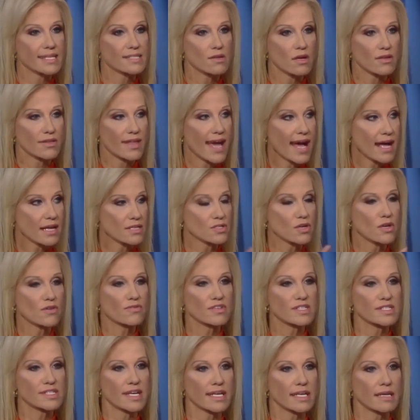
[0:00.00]
I saw the House
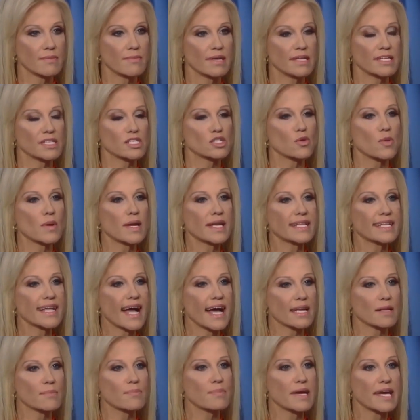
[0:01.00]
Oversight Shouldn't Committee she be tweeted
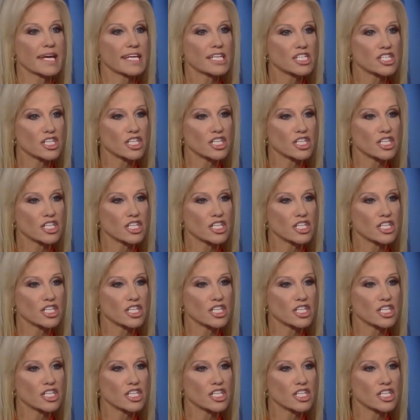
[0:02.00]
out on a the